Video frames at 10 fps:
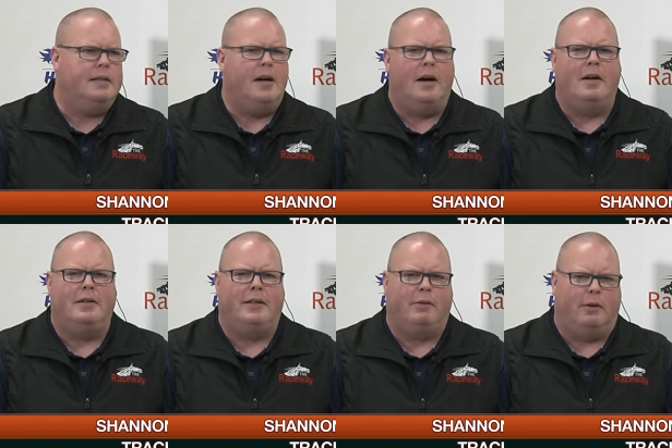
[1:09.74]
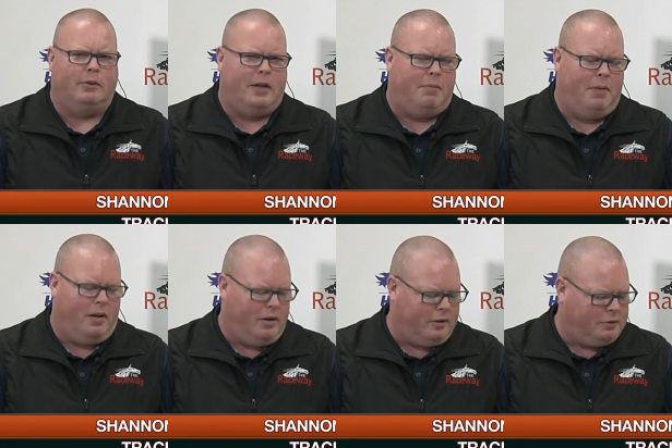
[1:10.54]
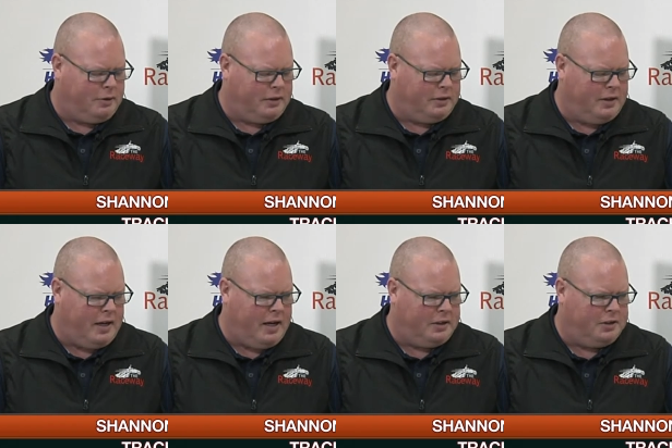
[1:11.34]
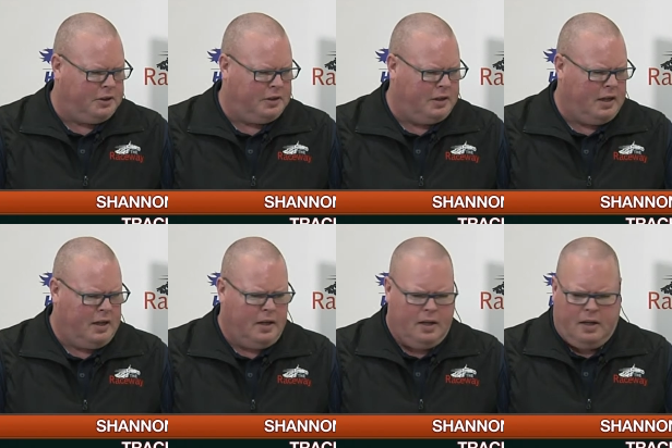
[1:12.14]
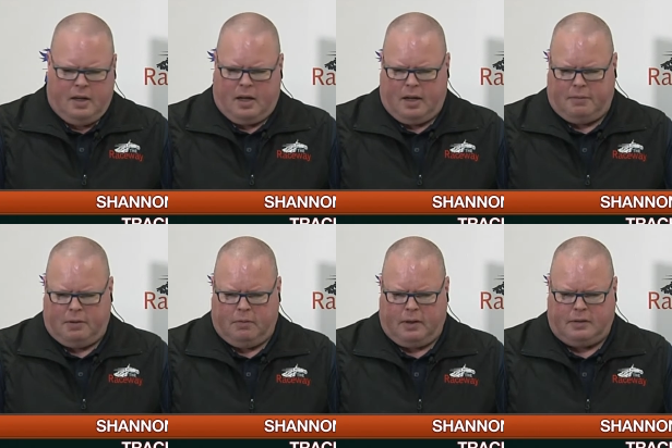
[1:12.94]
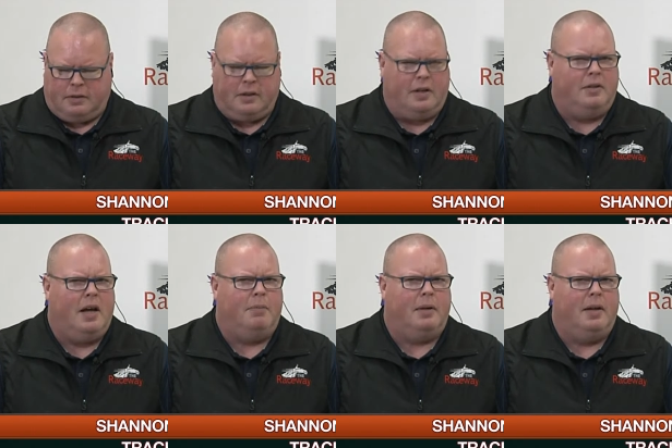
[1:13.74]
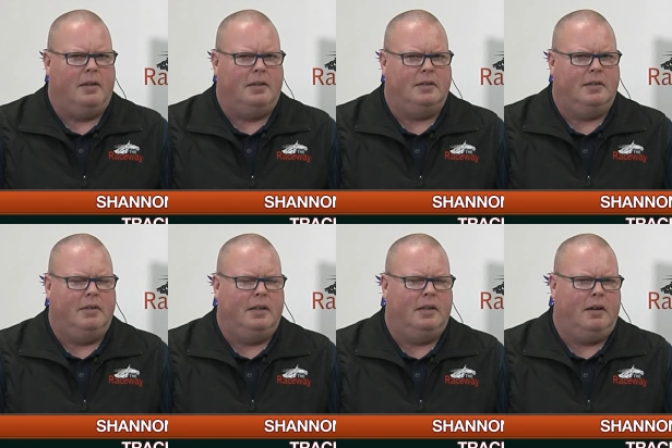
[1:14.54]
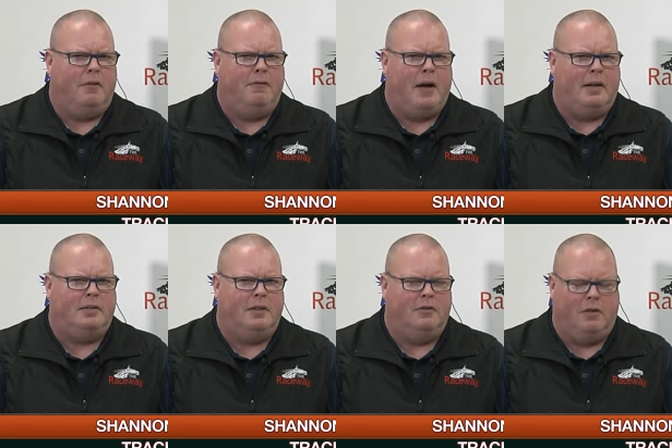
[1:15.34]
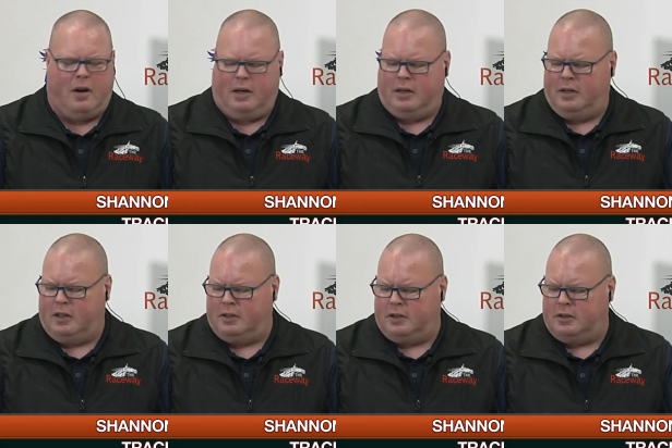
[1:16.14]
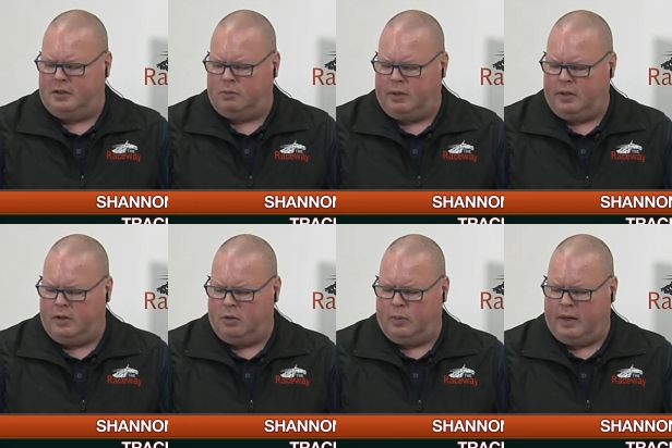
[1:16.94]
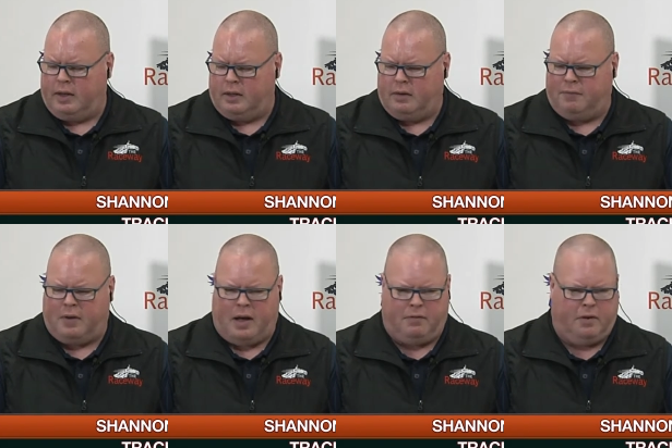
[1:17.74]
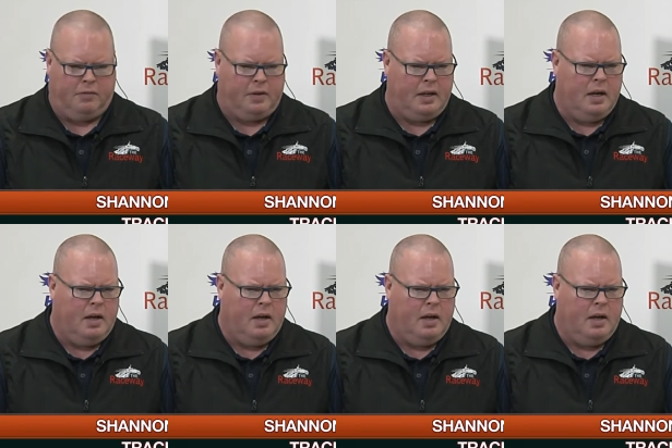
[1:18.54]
Ontario's half-mile harness racing action. 11 races on tap again this evening. Fast and dry conditions as we get underway at 5:50.